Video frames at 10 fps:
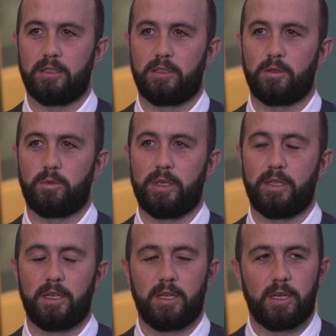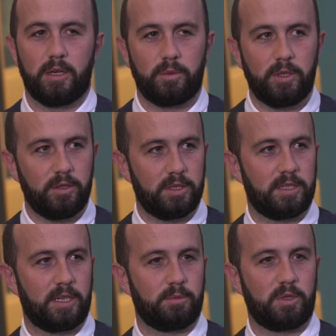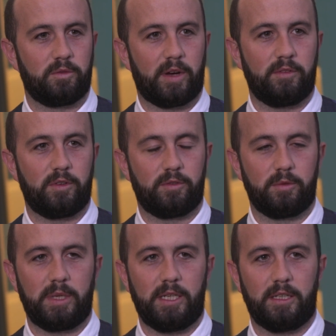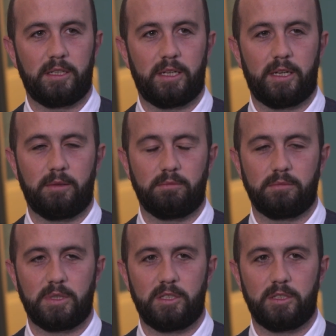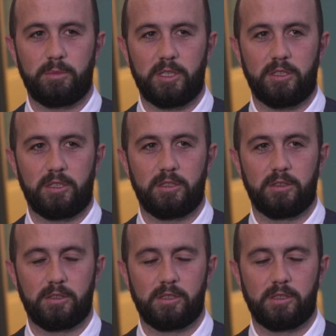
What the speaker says: So when we use the term survivor, for me, it just means